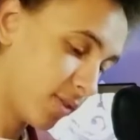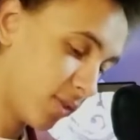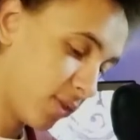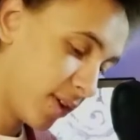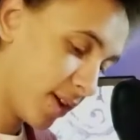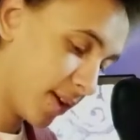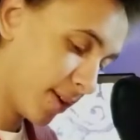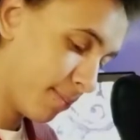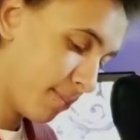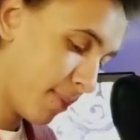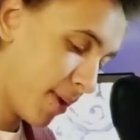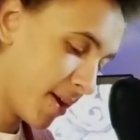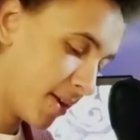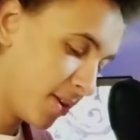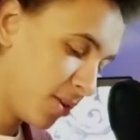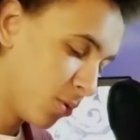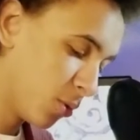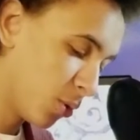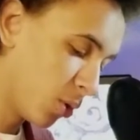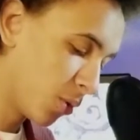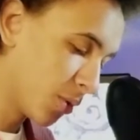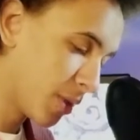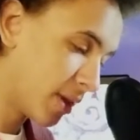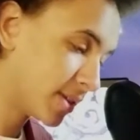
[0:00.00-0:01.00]
so you got a
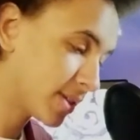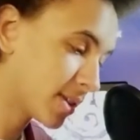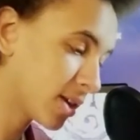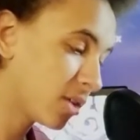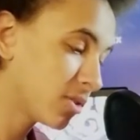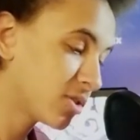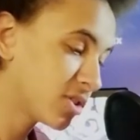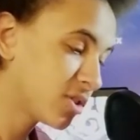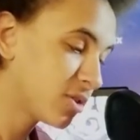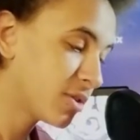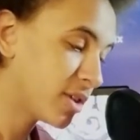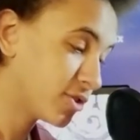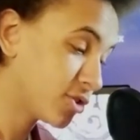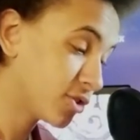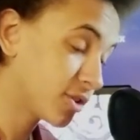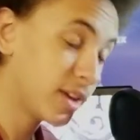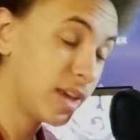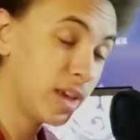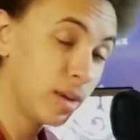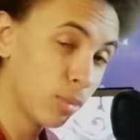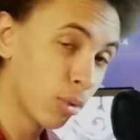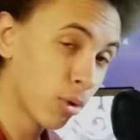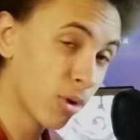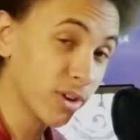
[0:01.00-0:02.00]
manual that tells you that your
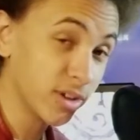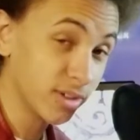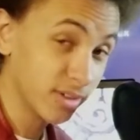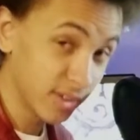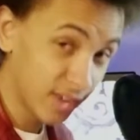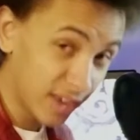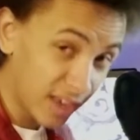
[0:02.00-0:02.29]
keyboard is a